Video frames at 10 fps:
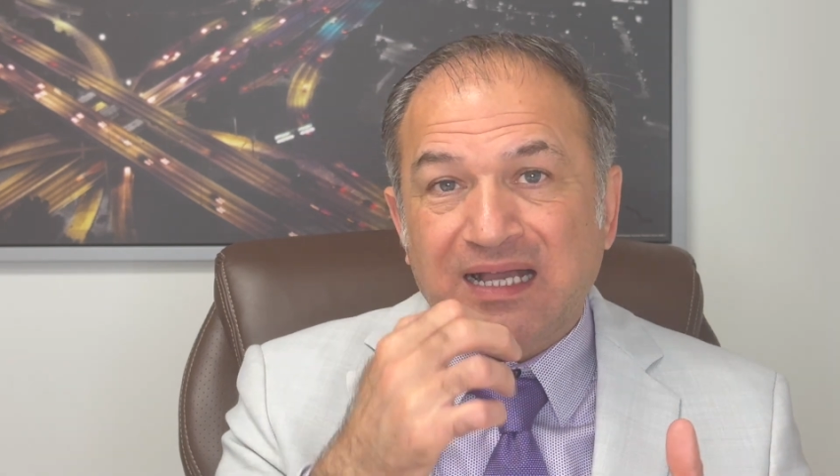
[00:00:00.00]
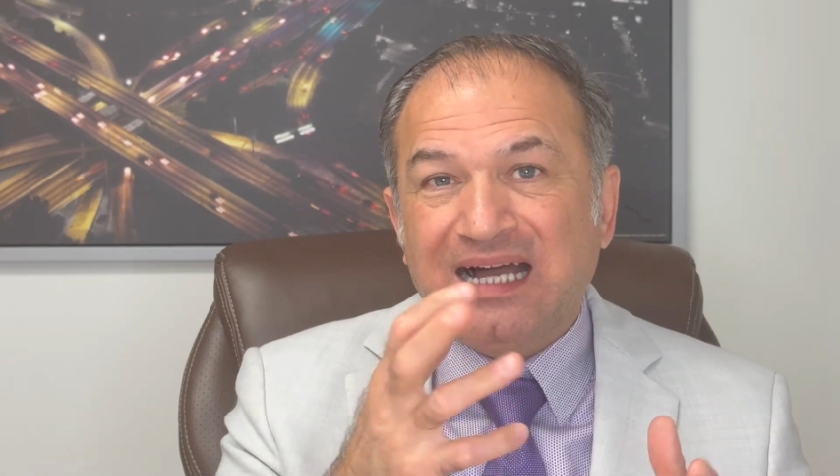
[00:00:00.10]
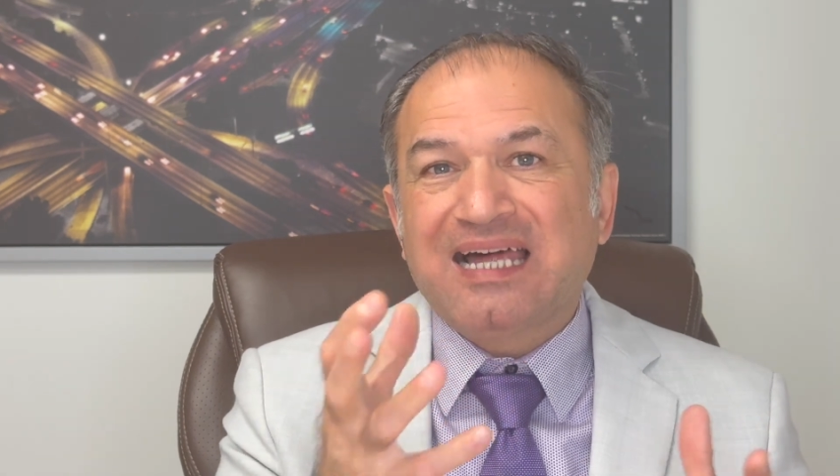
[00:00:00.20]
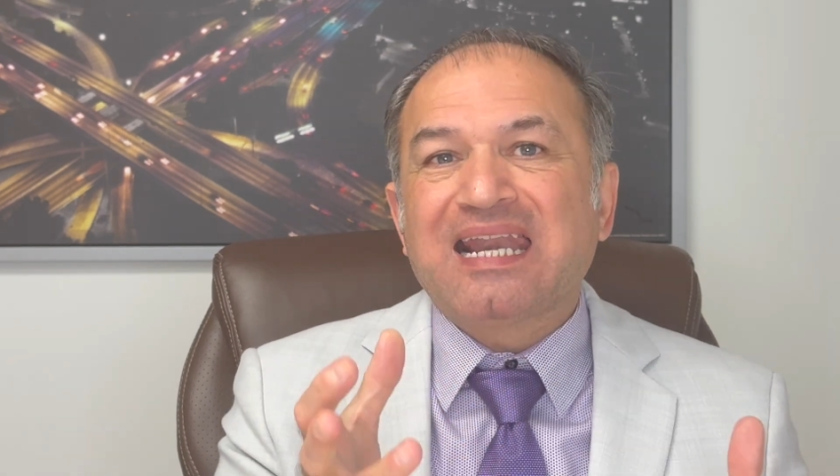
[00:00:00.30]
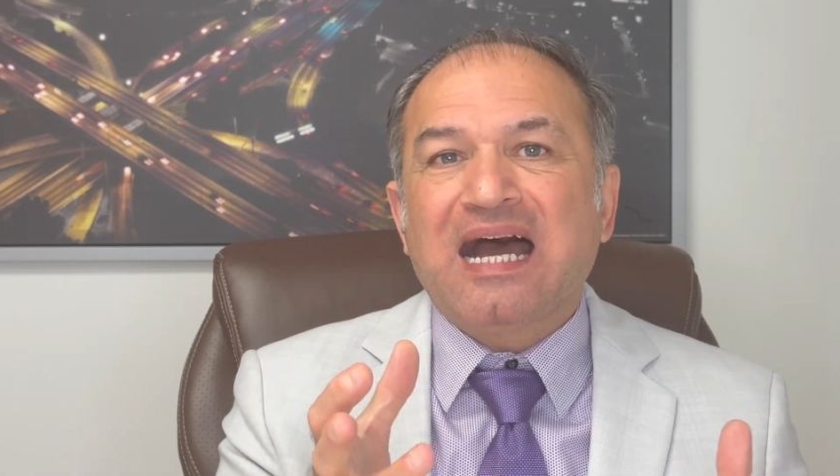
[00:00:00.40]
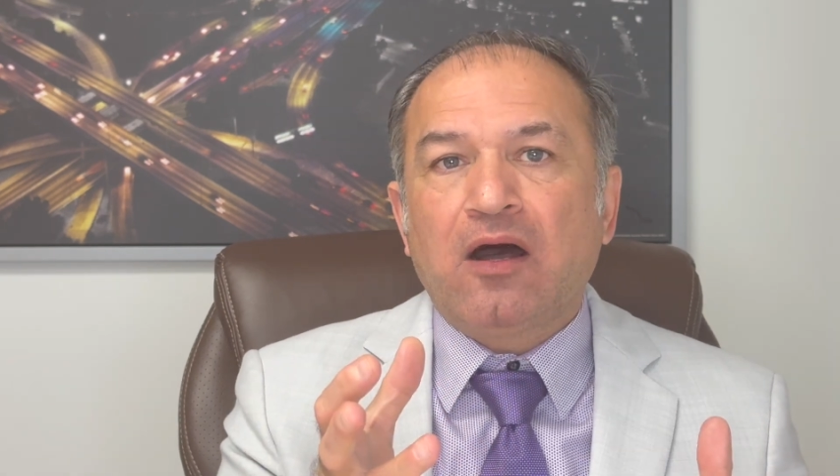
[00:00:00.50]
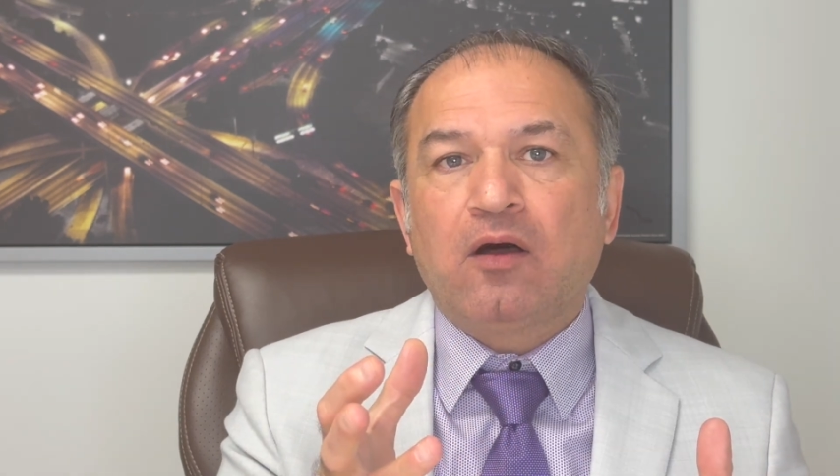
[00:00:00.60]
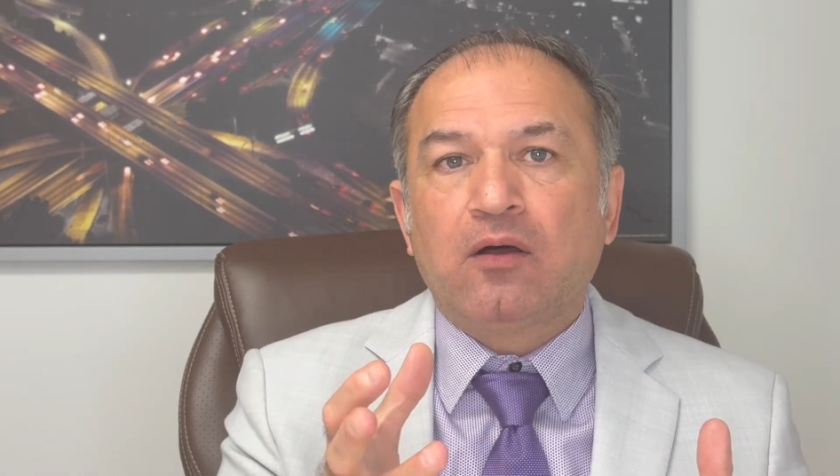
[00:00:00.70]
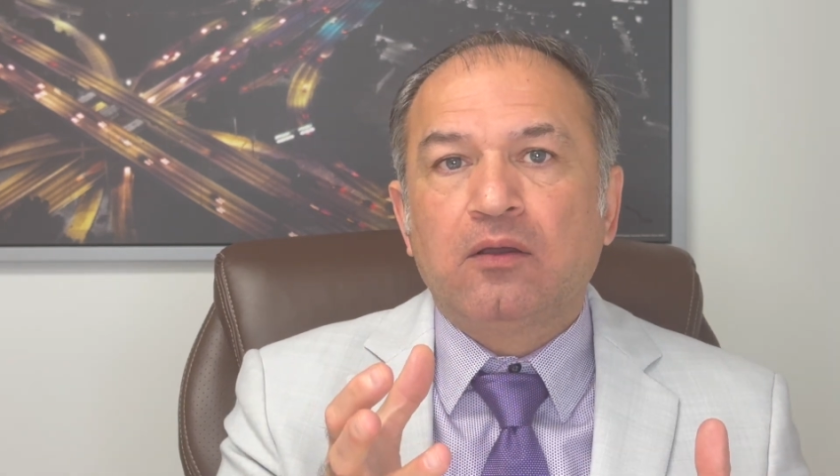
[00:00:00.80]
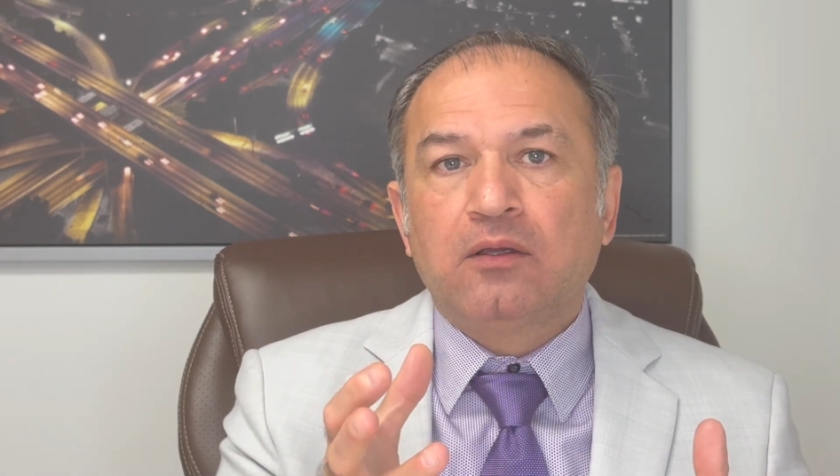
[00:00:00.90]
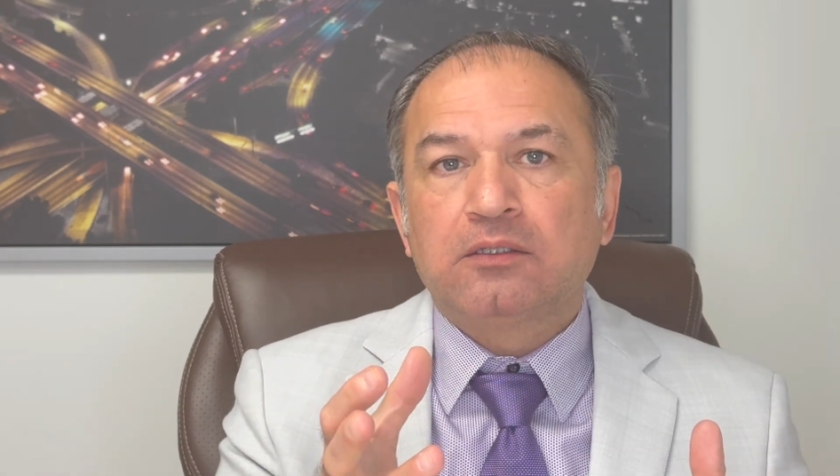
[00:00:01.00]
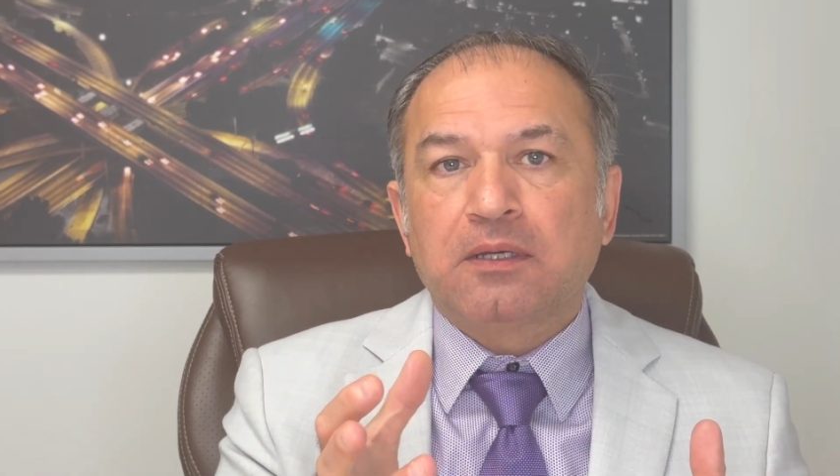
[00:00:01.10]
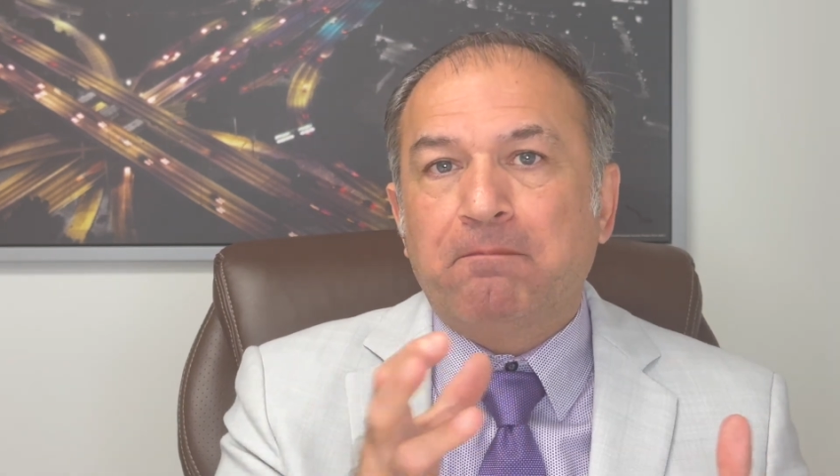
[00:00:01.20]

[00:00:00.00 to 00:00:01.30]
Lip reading: allow the